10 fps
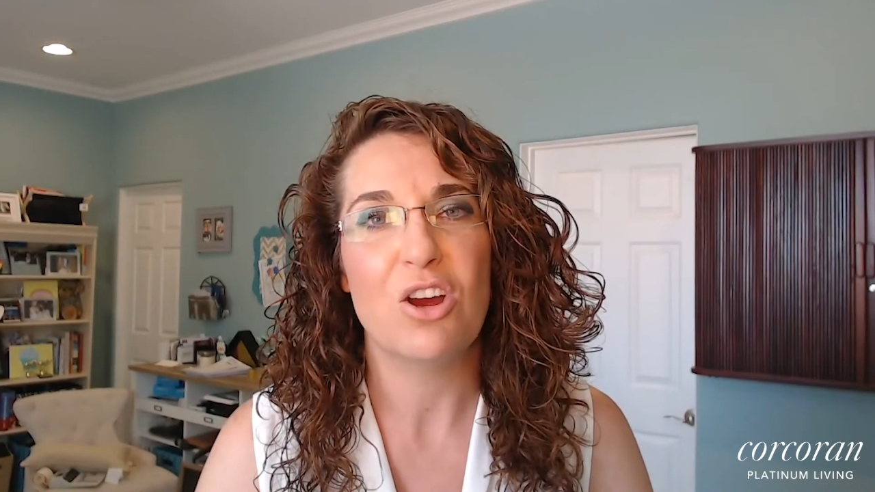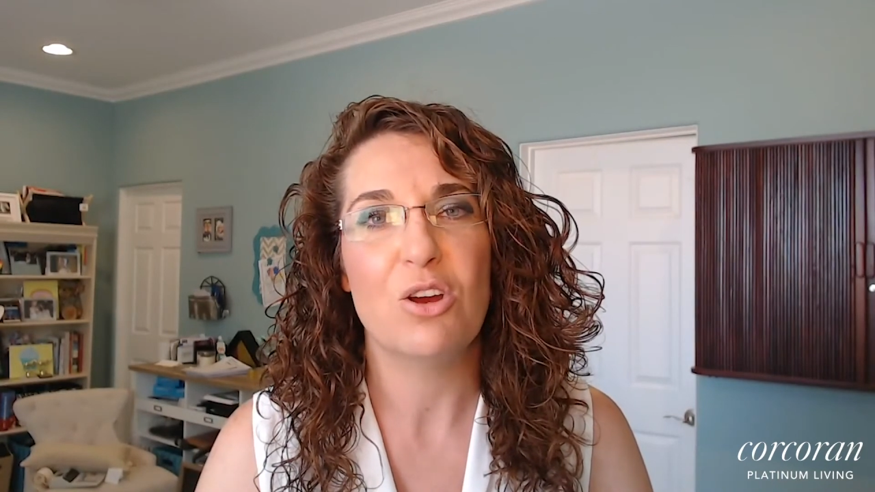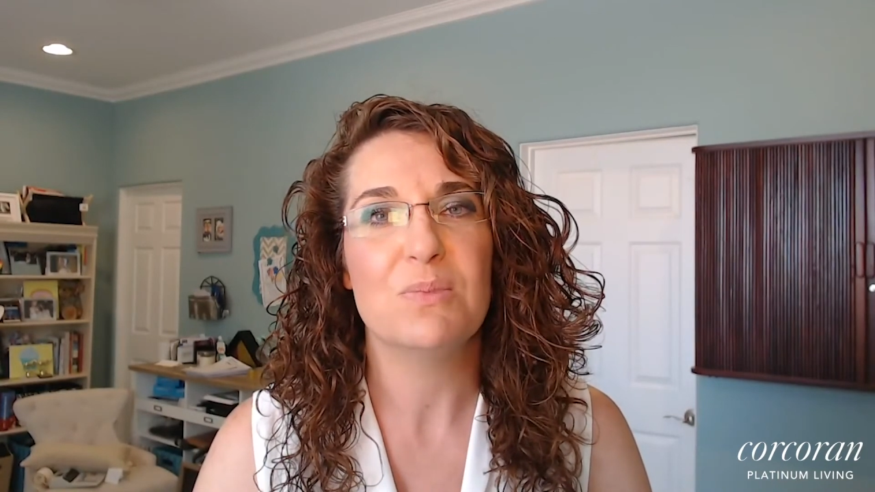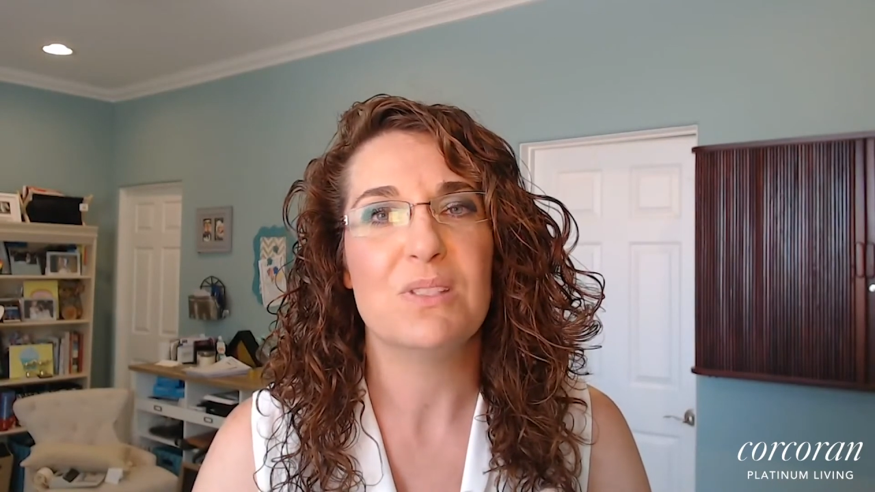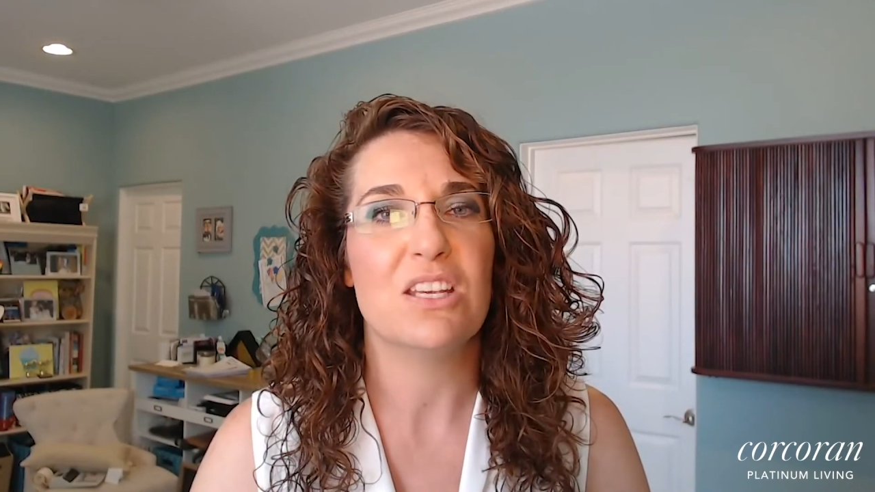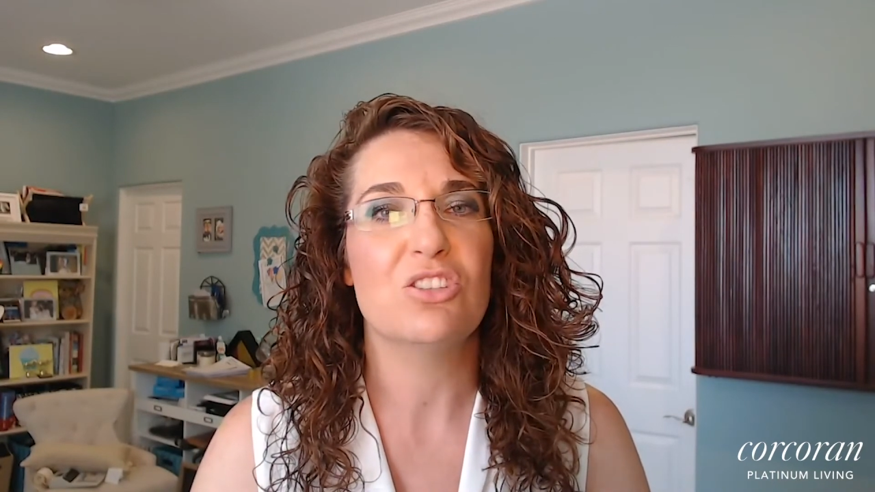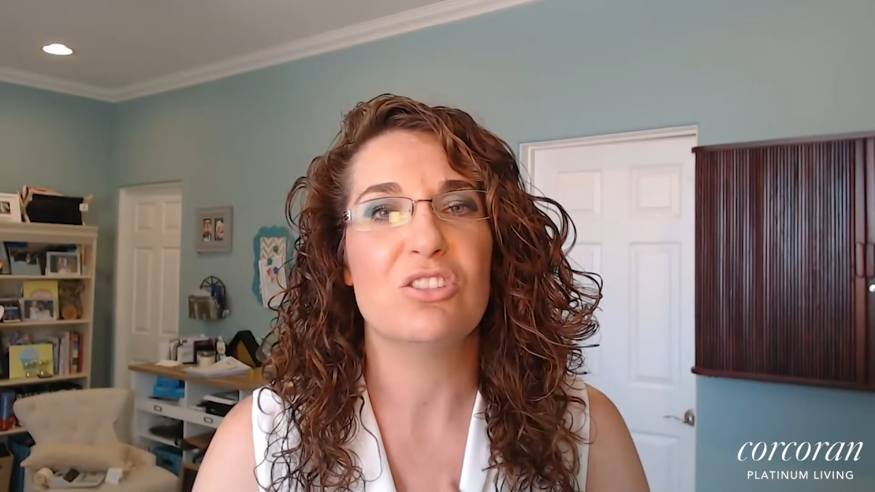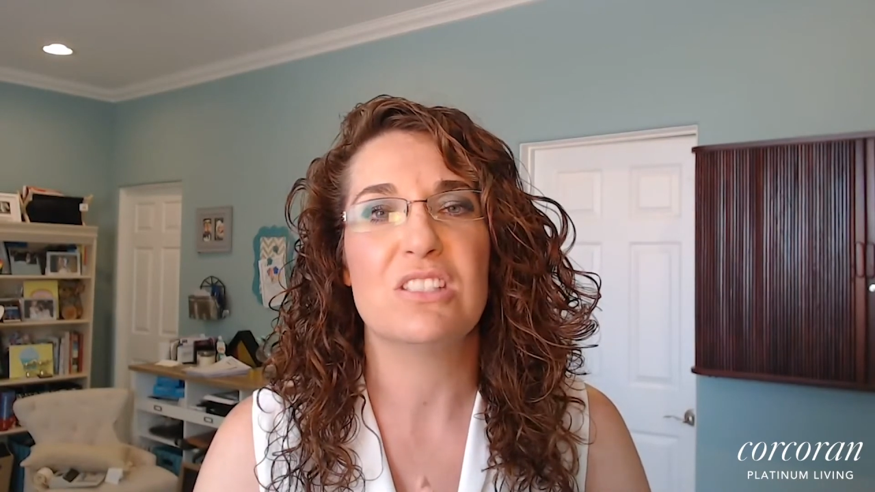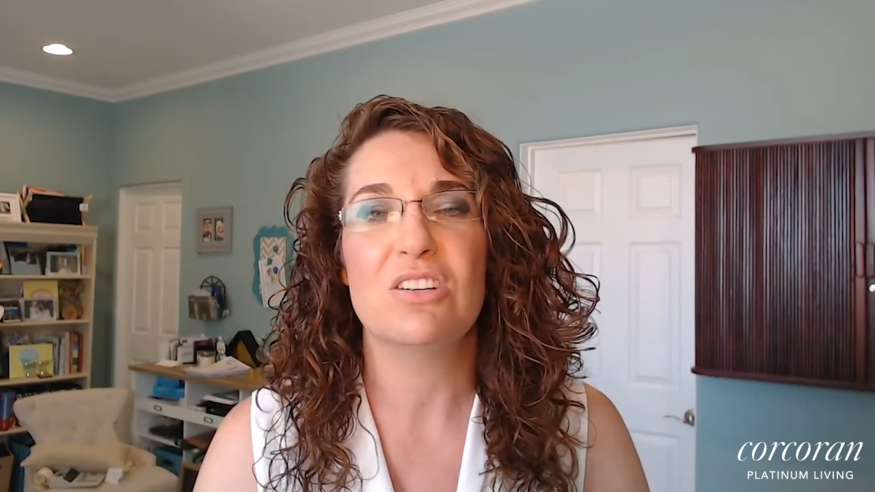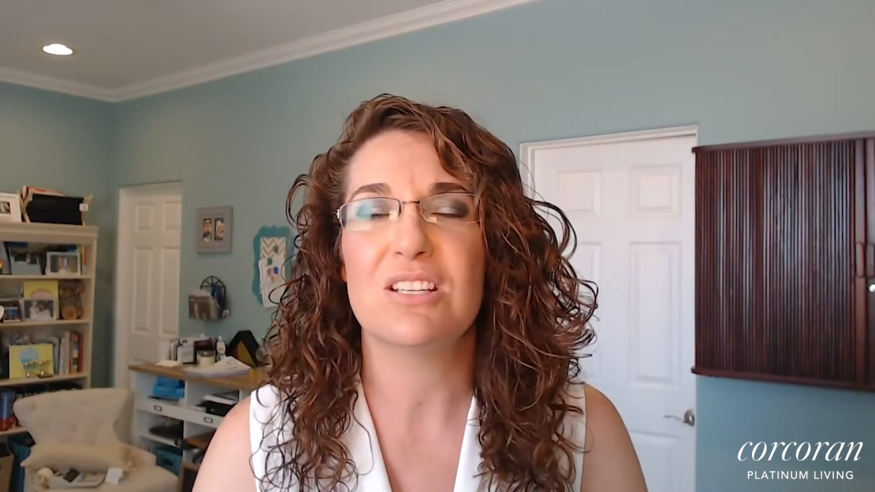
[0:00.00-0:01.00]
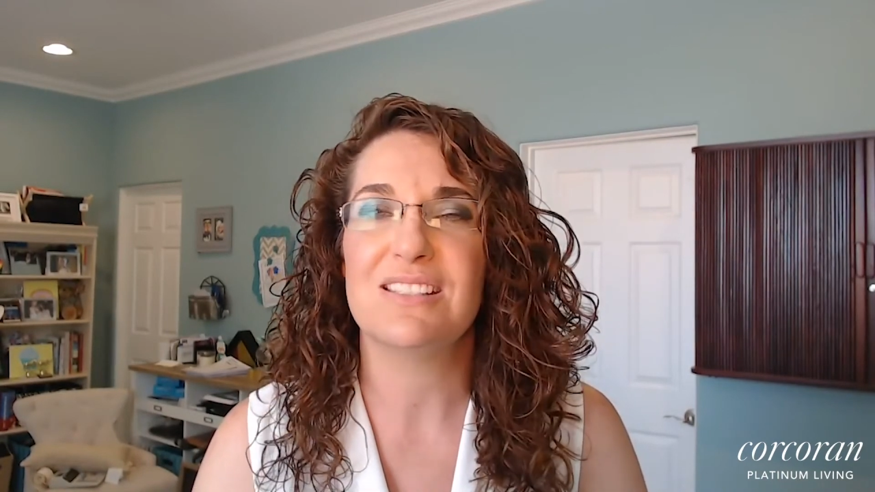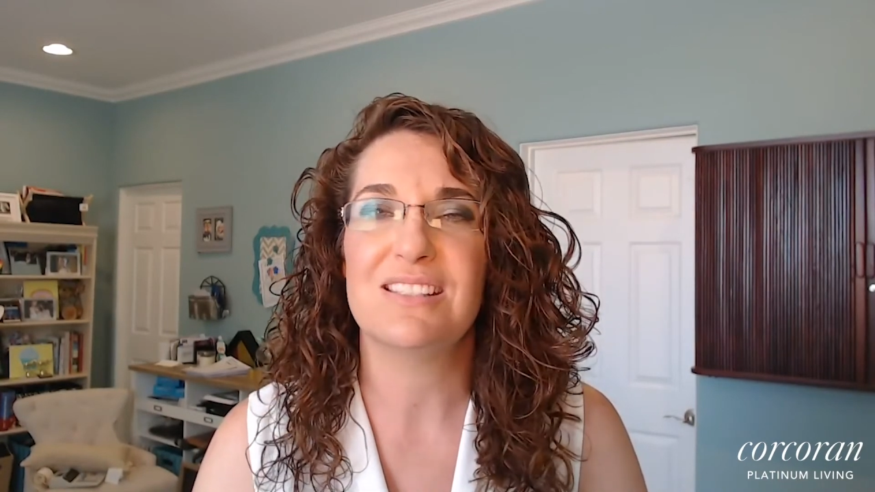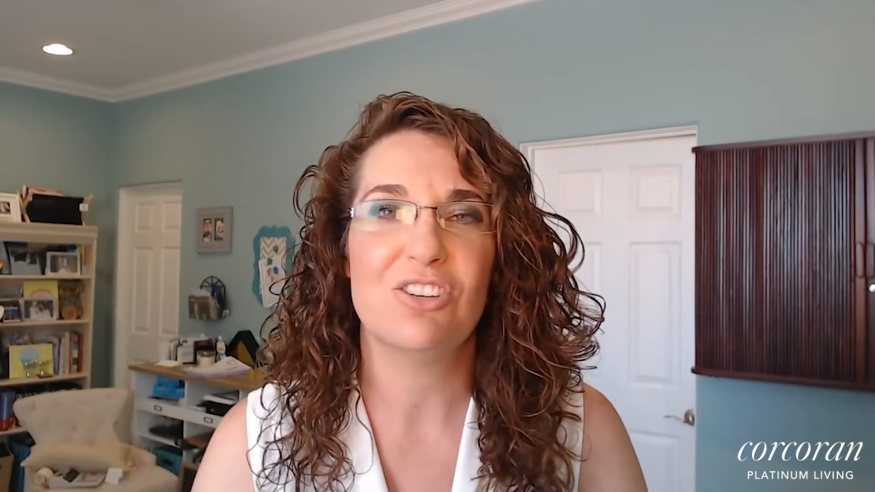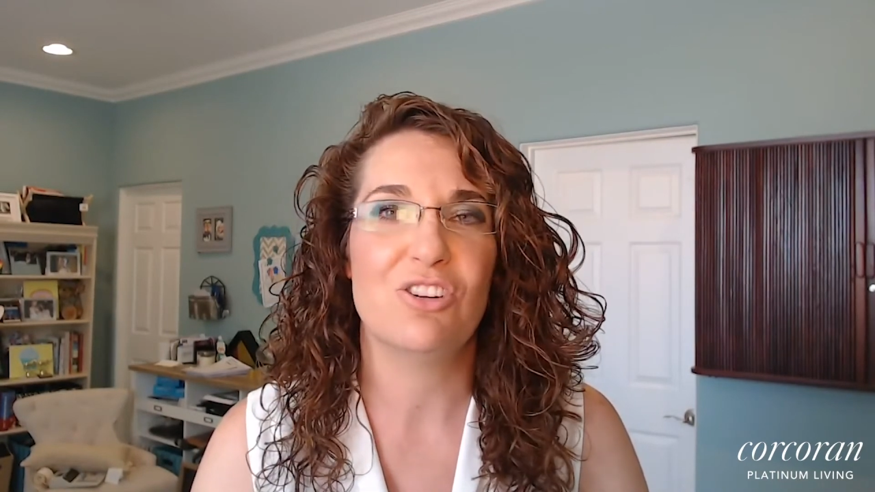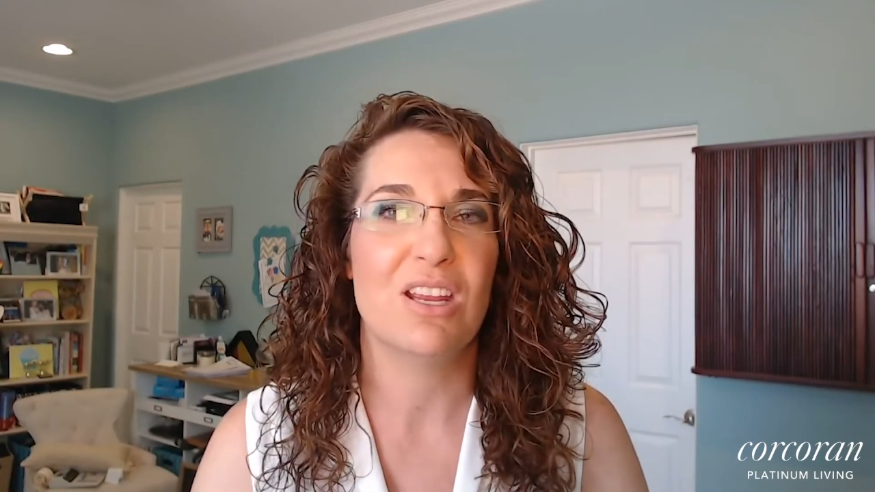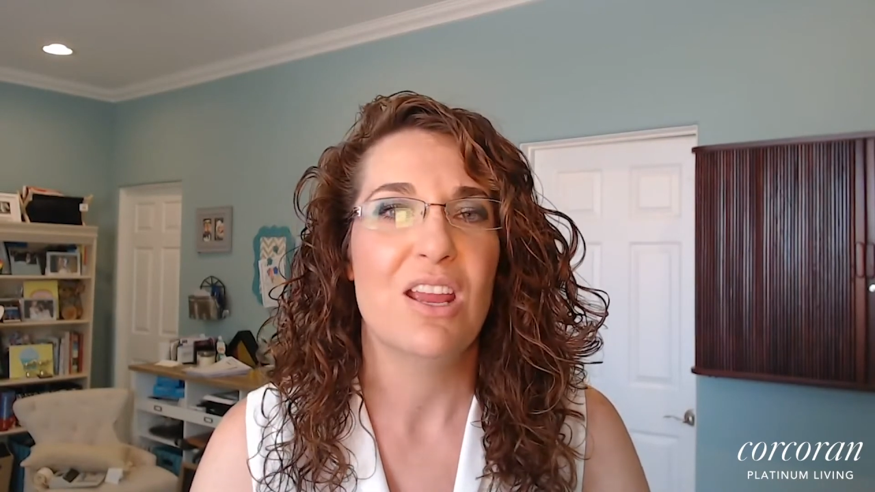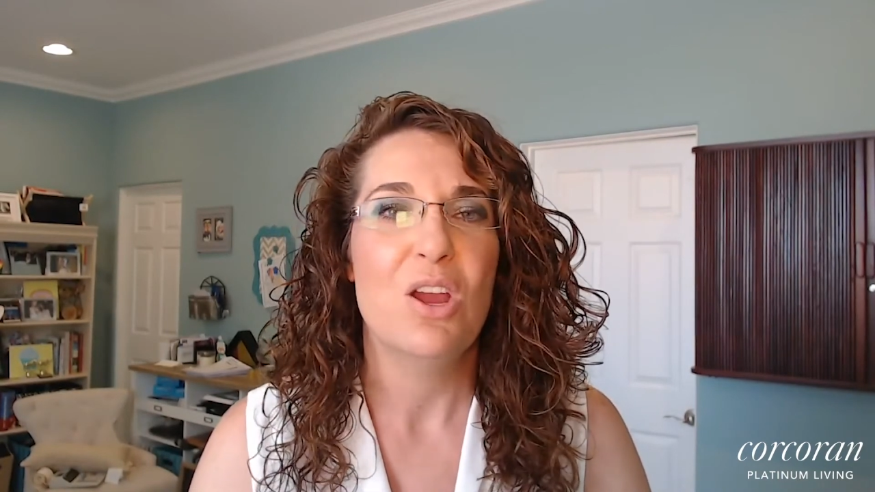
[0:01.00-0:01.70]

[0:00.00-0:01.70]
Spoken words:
homes that you're still considering